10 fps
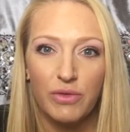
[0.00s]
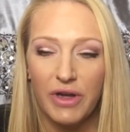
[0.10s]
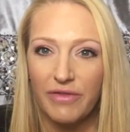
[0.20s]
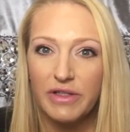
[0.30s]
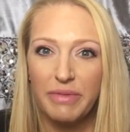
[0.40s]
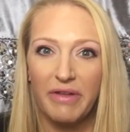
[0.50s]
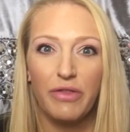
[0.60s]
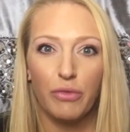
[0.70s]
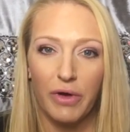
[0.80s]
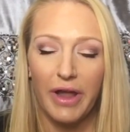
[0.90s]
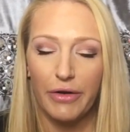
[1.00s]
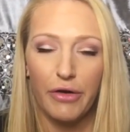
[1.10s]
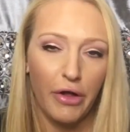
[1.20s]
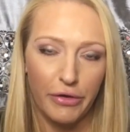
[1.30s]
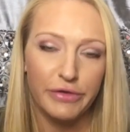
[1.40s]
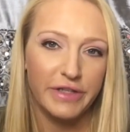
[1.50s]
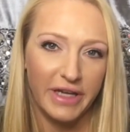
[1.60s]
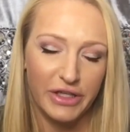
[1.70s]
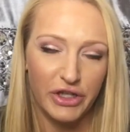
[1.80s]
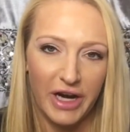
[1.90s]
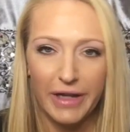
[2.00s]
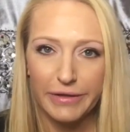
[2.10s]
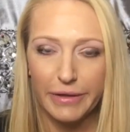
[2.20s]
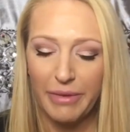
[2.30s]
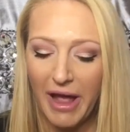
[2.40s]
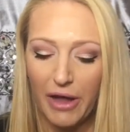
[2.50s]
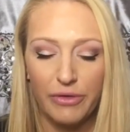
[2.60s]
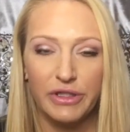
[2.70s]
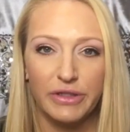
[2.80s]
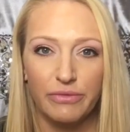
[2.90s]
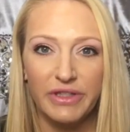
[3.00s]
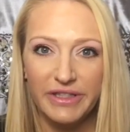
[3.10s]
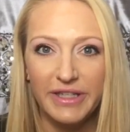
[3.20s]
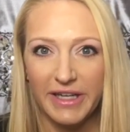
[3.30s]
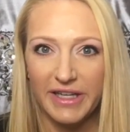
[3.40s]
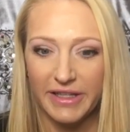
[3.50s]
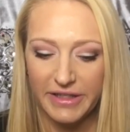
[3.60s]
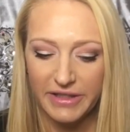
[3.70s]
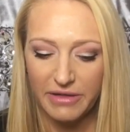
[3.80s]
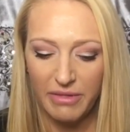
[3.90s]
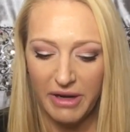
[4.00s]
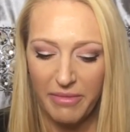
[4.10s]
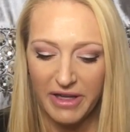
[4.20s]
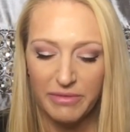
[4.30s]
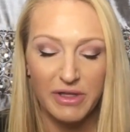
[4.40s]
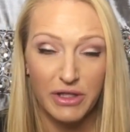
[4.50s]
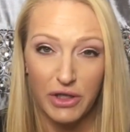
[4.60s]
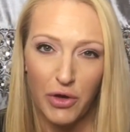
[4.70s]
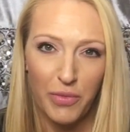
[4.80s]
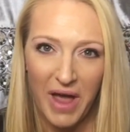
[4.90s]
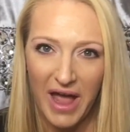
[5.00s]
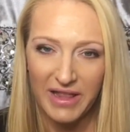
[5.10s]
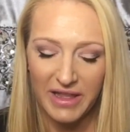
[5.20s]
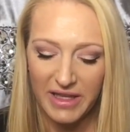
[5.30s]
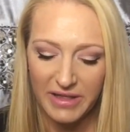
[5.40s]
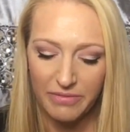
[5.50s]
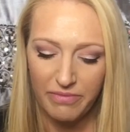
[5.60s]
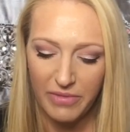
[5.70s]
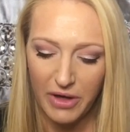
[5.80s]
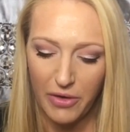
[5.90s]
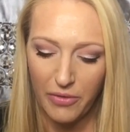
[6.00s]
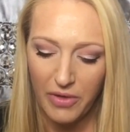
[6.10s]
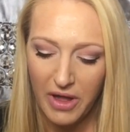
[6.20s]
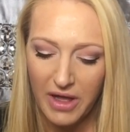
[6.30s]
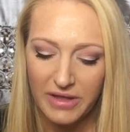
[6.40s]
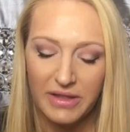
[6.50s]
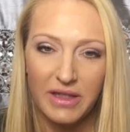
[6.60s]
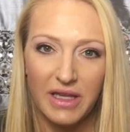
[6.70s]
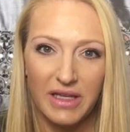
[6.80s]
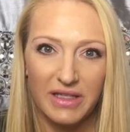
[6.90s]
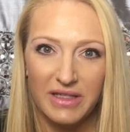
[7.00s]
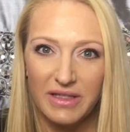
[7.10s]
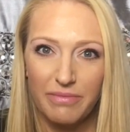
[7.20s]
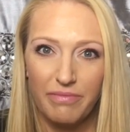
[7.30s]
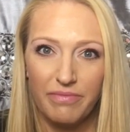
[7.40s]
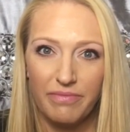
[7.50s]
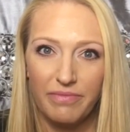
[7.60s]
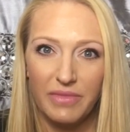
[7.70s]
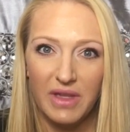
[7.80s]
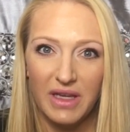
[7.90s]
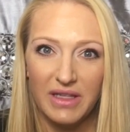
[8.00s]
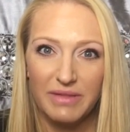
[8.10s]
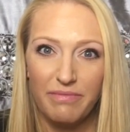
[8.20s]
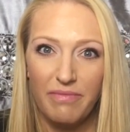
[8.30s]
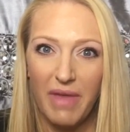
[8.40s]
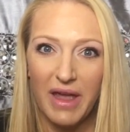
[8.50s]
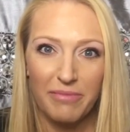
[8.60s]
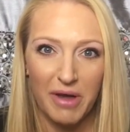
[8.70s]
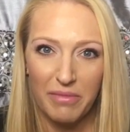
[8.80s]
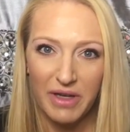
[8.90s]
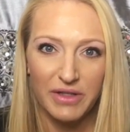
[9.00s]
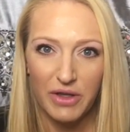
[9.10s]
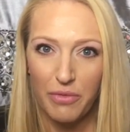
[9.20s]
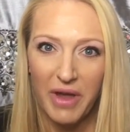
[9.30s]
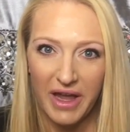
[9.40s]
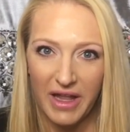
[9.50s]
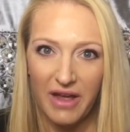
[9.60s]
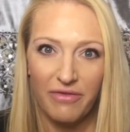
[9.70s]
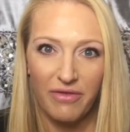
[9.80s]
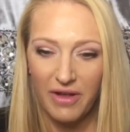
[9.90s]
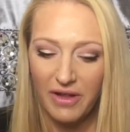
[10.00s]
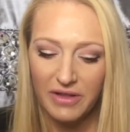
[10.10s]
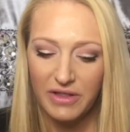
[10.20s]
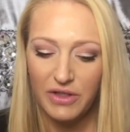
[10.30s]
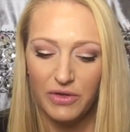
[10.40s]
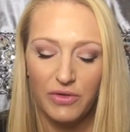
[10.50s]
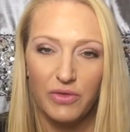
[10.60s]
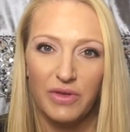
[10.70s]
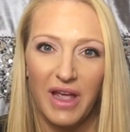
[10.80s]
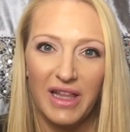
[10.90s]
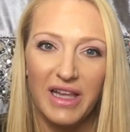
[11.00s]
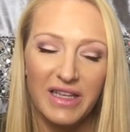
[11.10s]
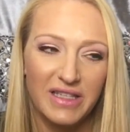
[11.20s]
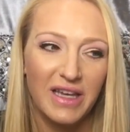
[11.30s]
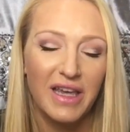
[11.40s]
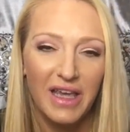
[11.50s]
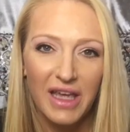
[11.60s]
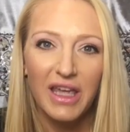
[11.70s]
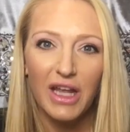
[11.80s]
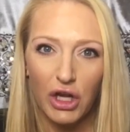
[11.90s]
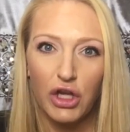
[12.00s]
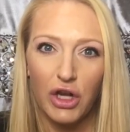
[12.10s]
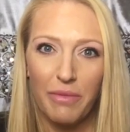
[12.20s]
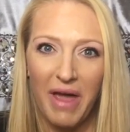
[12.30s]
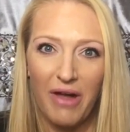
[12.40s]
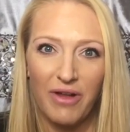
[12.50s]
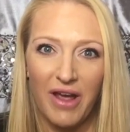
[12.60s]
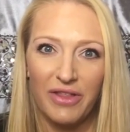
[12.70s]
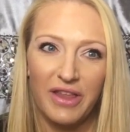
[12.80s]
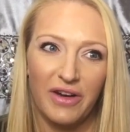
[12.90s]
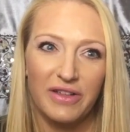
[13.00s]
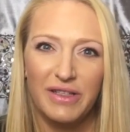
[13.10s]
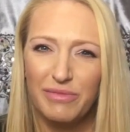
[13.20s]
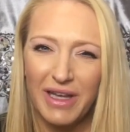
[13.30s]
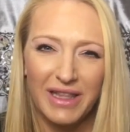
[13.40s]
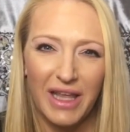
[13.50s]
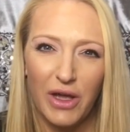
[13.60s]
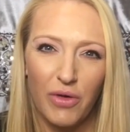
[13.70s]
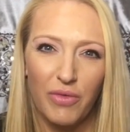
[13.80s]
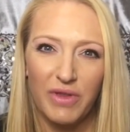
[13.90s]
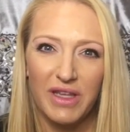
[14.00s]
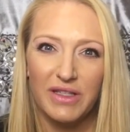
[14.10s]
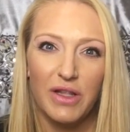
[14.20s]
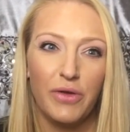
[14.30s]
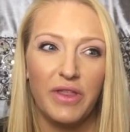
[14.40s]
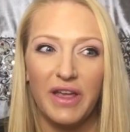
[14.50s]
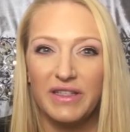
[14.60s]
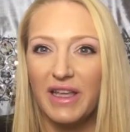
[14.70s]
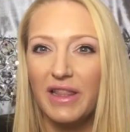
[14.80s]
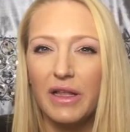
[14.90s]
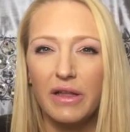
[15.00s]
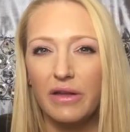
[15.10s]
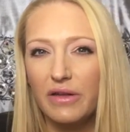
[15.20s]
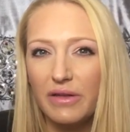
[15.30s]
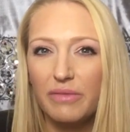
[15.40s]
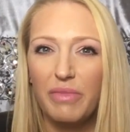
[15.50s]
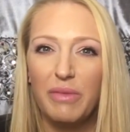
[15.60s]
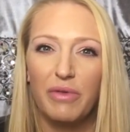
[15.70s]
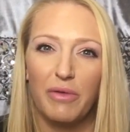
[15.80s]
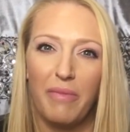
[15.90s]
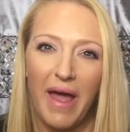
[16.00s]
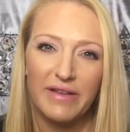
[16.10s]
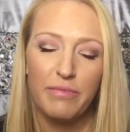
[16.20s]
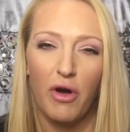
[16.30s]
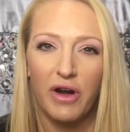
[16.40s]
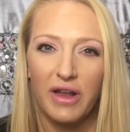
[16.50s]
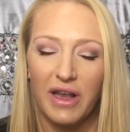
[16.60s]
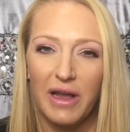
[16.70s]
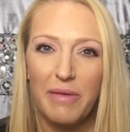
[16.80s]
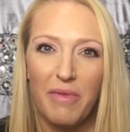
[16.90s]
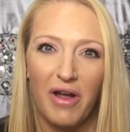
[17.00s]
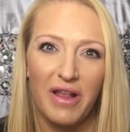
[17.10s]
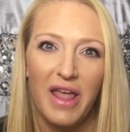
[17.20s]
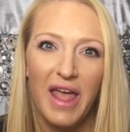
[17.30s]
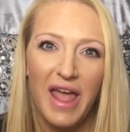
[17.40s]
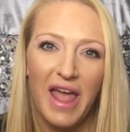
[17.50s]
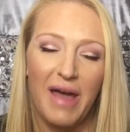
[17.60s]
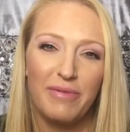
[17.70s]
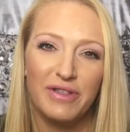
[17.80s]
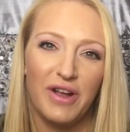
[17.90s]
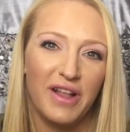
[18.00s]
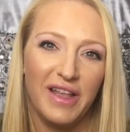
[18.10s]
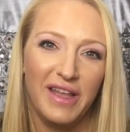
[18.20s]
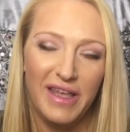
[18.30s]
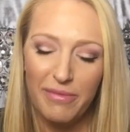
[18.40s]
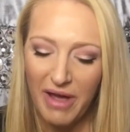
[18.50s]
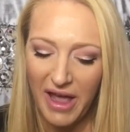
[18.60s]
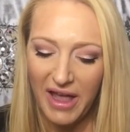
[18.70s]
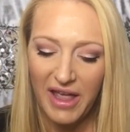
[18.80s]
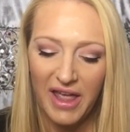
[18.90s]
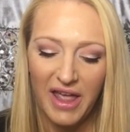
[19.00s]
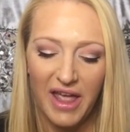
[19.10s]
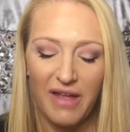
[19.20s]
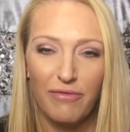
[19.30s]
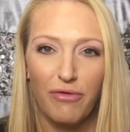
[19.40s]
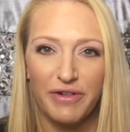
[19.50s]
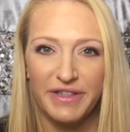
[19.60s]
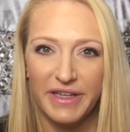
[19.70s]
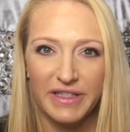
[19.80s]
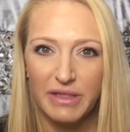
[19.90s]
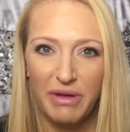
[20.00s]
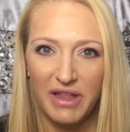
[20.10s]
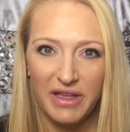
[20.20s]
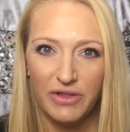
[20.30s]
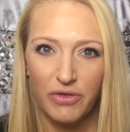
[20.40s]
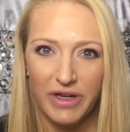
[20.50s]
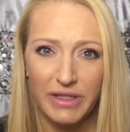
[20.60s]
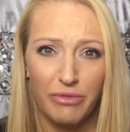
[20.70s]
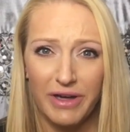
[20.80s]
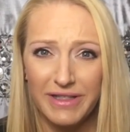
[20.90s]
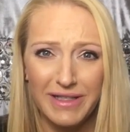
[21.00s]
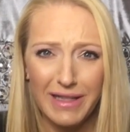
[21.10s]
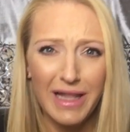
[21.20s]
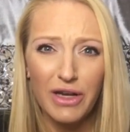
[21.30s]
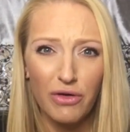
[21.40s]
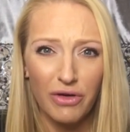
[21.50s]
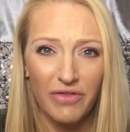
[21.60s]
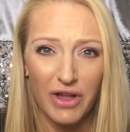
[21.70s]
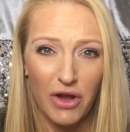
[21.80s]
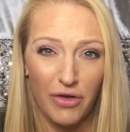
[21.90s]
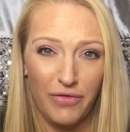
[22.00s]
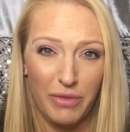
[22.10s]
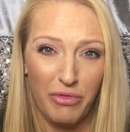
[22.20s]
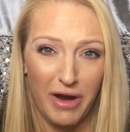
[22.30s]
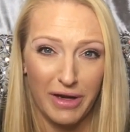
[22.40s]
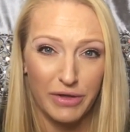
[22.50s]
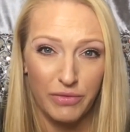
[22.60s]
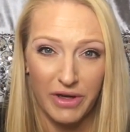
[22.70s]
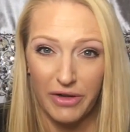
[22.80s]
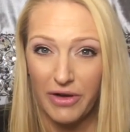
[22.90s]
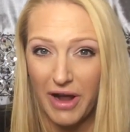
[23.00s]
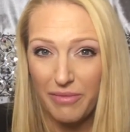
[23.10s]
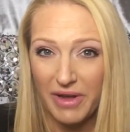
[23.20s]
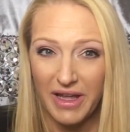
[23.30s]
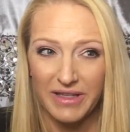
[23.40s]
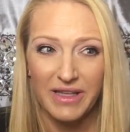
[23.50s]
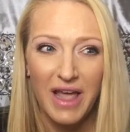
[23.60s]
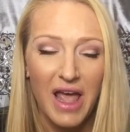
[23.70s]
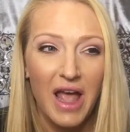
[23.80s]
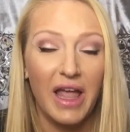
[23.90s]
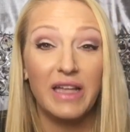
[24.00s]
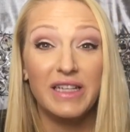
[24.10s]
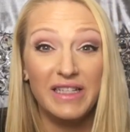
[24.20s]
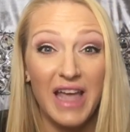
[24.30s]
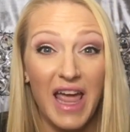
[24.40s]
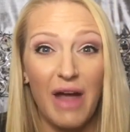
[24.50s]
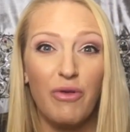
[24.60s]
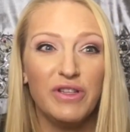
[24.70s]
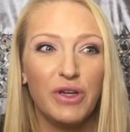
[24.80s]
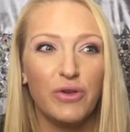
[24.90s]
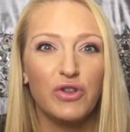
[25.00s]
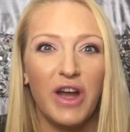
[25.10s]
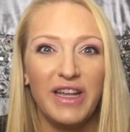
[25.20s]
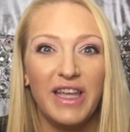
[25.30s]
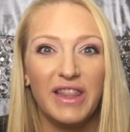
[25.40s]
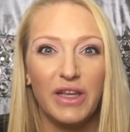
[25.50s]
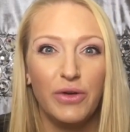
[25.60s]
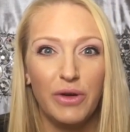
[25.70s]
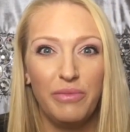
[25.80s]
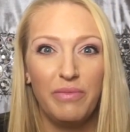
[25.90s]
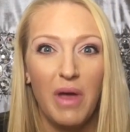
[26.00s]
where you have to spend $300 to get your hands on a palette, which is ridiculous to me. It makes me so mad that these, you know, these makeup companies don't make enough to at least get a good amount out there. It seems like they go in with these low things, and then people are mass marketing them on Amazon and eBay and forcing us to pay these crazy prices. And then you don't even know if the product's real or not, because like today I went to go try to get the